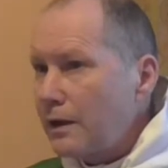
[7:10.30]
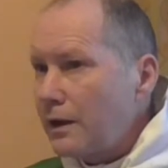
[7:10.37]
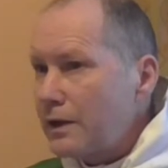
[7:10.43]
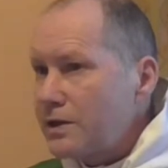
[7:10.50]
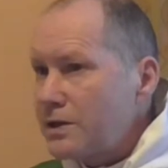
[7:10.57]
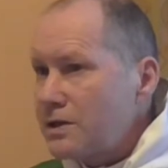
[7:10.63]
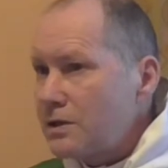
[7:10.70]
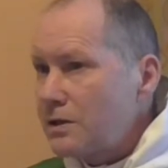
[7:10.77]
I
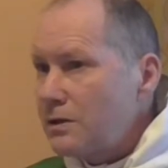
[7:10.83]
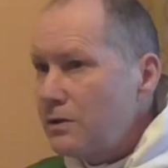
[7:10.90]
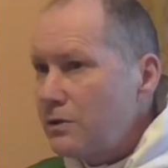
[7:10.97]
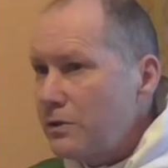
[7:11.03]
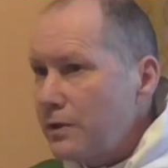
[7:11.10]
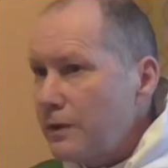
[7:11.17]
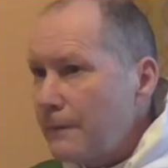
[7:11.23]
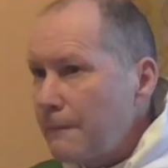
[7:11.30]
just
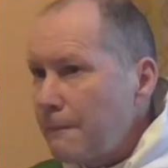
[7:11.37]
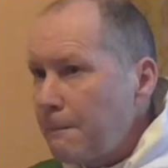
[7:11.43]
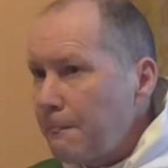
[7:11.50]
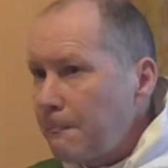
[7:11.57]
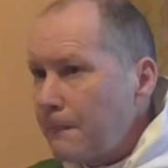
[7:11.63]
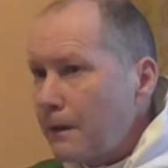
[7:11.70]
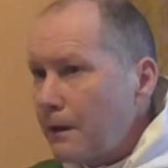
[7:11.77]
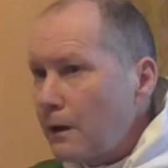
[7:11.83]
conclude,
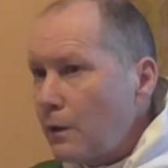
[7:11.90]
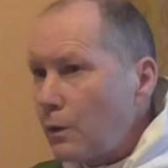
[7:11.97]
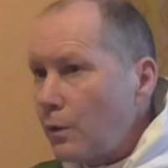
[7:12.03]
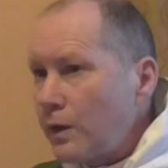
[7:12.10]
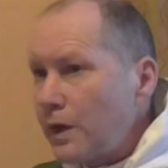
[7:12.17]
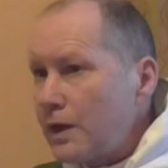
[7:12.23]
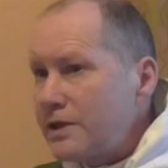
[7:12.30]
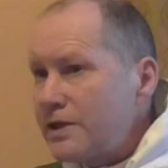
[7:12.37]

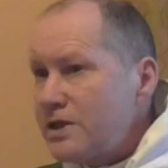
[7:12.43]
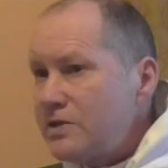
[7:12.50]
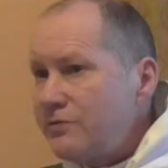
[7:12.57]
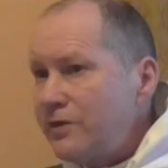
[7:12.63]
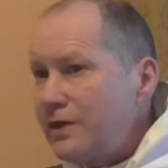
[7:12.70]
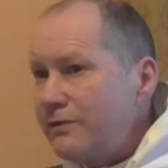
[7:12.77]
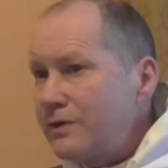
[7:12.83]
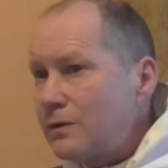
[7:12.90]
we are
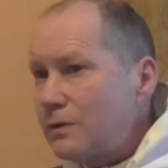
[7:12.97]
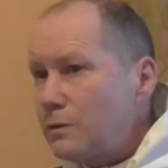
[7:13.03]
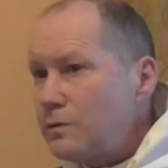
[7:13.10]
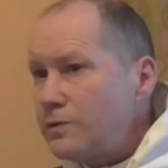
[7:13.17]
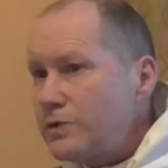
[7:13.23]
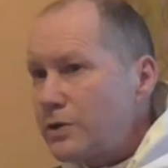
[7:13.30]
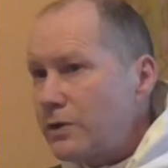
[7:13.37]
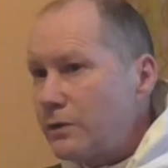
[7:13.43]
disfavored
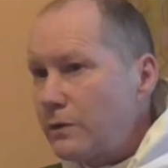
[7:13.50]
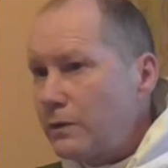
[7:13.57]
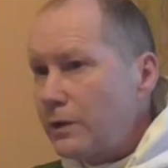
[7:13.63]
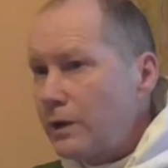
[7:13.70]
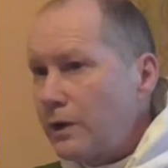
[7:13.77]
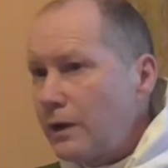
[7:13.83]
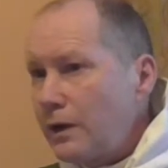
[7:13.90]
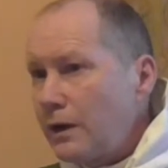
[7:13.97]
also
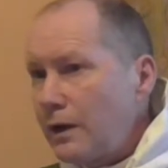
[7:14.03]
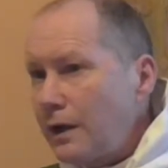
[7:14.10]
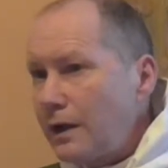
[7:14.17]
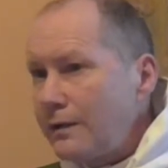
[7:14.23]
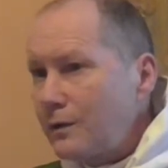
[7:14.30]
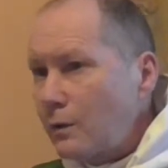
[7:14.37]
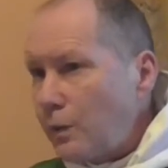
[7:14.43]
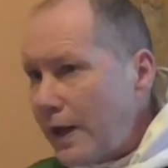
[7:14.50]

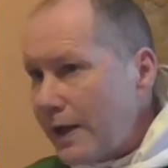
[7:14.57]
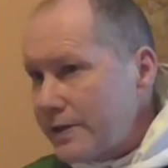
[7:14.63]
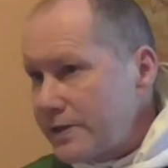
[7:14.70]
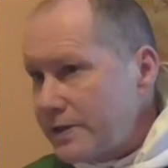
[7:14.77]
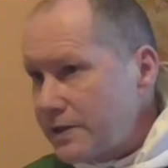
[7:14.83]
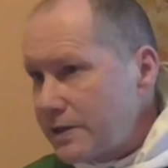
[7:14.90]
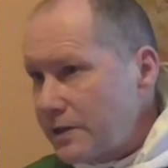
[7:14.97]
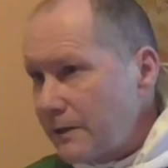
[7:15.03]
in the
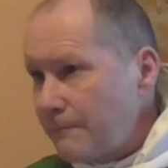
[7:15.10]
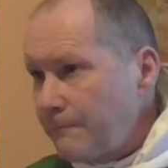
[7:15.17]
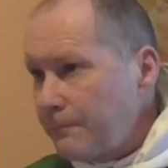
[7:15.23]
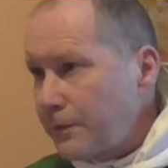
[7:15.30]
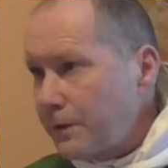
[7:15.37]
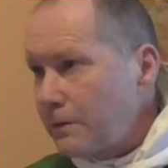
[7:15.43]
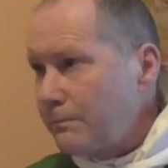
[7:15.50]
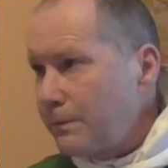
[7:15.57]
West
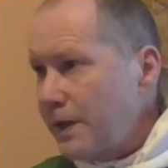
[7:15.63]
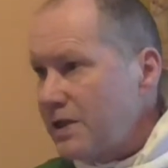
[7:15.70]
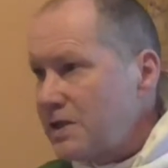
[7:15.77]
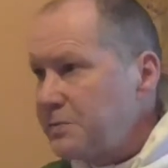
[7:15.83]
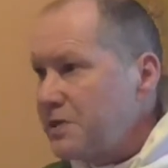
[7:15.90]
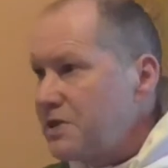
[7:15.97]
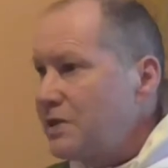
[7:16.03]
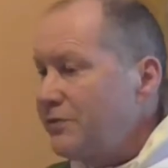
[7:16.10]
compared
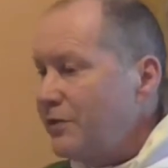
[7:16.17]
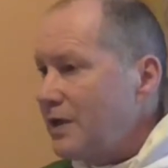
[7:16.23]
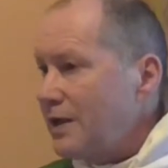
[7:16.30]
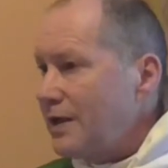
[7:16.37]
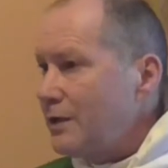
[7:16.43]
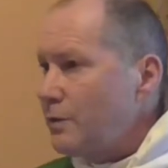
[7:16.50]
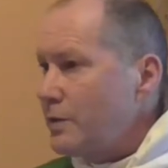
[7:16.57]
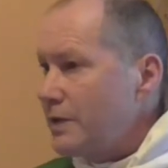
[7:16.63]

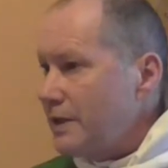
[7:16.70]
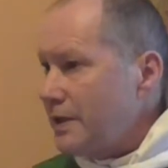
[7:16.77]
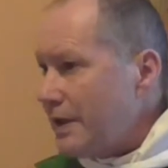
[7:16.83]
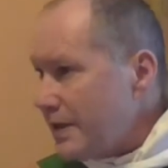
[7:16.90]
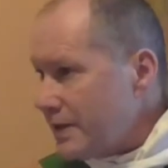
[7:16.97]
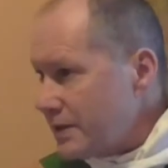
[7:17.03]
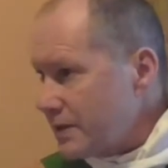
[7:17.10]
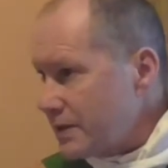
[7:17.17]
specifically with the
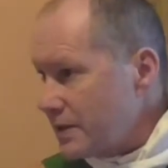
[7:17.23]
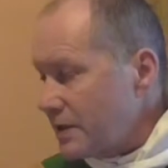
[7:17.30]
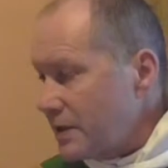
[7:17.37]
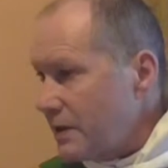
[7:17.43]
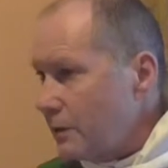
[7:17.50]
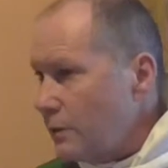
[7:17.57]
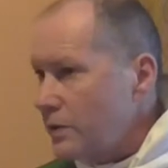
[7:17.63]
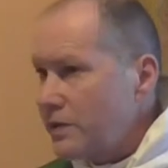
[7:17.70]
East
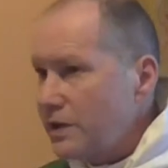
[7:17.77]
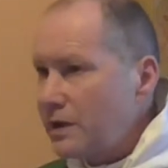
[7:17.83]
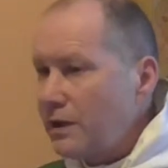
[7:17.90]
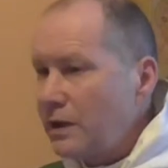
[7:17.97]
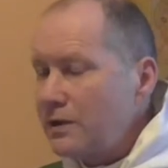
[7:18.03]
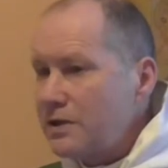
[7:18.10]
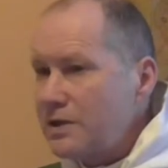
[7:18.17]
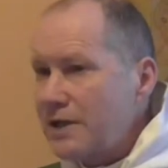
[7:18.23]
with
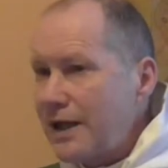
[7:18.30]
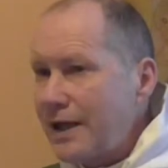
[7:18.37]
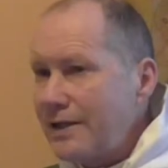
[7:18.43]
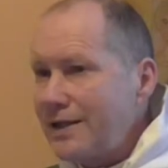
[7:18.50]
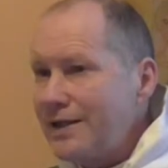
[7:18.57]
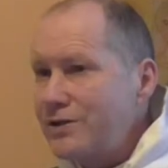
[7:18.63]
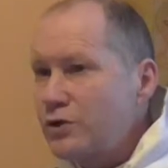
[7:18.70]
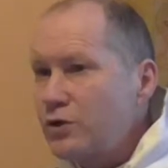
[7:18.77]
regard to
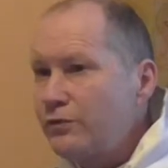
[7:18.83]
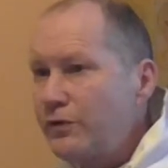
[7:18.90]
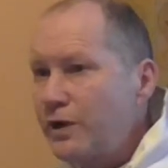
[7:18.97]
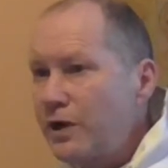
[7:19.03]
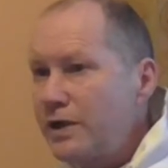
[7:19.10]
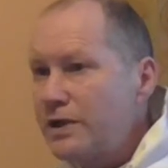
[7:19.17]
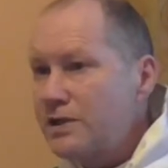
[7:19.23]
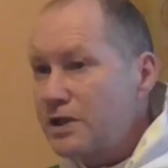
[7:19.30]
that,
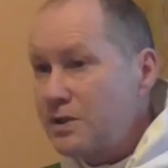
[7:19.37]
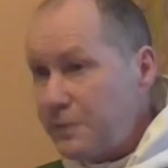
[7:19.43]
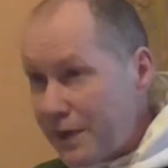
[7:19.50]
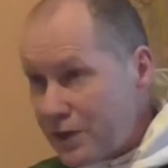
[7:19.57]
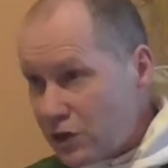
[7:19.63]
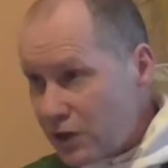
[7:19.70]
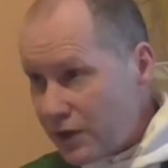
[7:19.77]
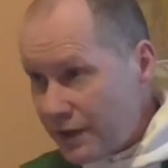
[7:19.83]
insofar as,
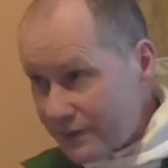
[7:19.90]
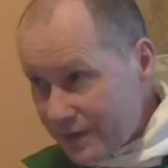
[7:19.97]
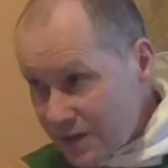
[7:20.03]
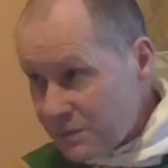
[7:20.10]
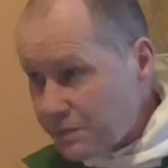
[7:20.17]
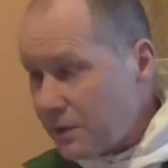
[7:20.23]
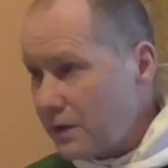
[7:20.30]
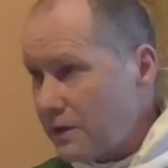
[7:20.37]
especially in
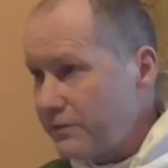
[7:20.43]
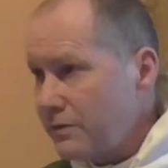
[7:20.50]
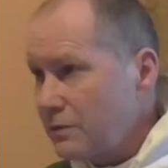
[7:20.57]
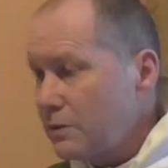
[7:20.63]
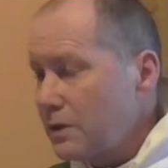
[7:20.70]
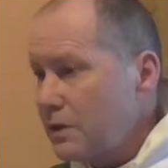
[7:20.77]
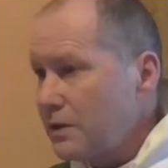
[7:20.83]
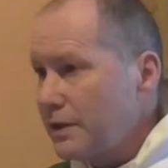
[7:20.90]
this part of the
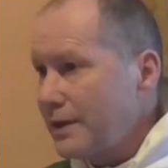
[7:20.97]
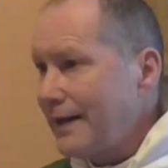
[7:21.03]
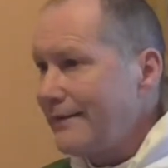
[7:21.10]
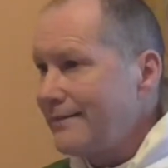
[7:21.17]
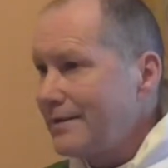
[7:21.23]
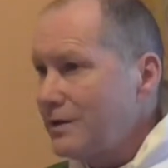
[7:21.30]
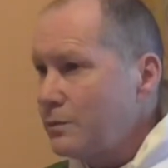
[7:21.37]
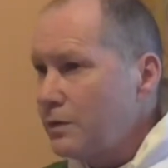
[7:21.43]
world, the
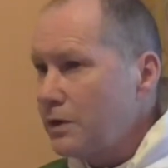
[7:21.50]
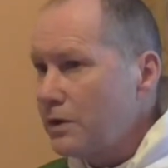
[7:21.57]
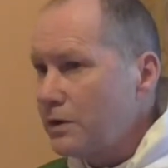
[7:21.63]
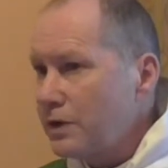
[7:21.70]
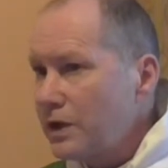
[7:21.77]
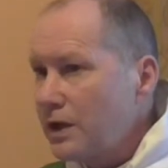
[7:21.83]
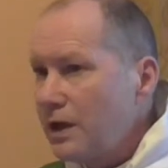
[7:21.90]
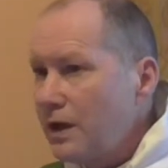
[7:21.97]
Catholic
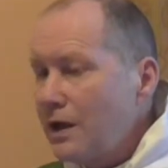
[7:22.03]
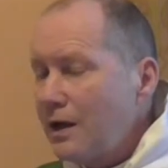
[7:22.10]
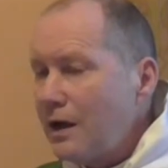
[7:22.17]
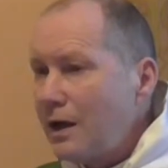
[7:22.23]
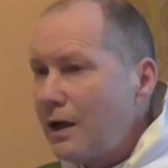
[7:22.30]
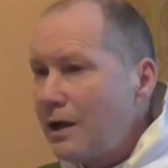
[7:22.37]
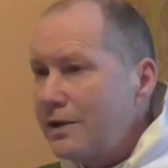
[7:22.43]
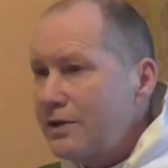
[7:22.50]
world,
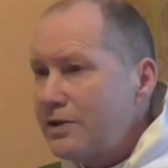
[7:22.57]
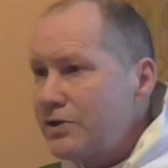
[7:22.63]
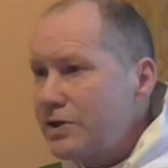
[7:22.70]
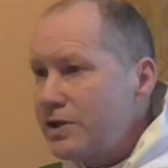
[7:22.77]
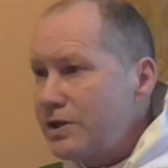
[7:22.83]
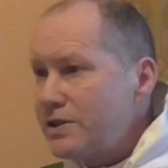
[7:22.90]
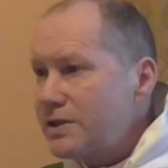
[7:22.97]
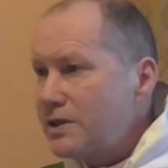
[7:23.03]
our
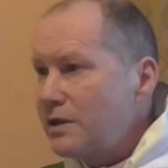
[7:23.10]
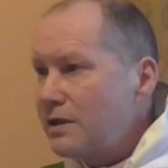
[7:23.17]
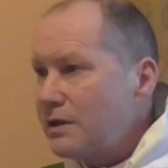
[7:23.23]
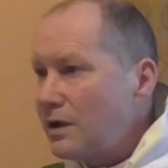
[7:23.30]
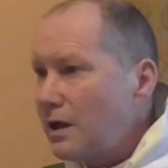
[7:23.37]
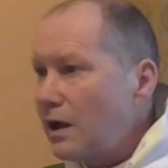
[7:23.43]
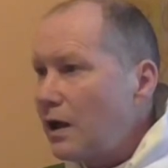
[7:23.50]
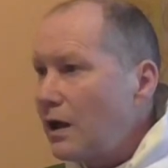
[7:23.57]
liturgies
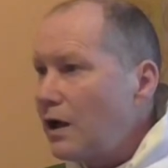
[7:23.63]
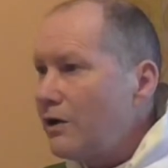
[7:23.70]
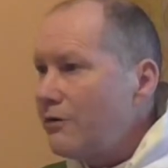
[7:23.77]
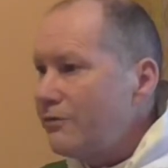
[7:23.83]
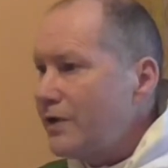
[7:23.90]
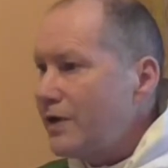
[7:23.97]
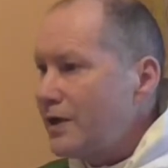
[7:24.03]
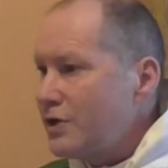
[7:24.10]
are
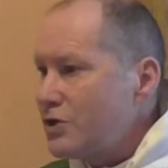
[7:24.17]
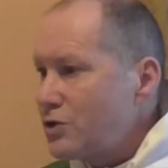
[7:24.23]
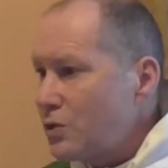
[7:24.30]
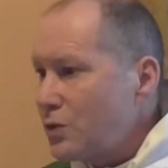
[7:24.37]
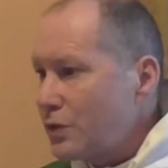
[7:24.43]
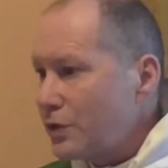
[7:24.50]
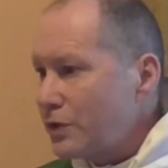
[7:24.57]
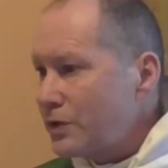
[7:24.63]
fairly
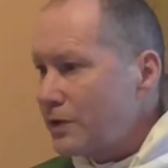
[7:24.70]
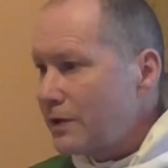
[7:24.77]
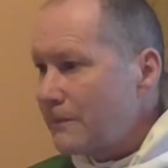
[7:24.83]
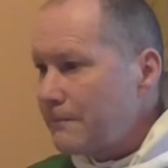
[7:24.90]
short,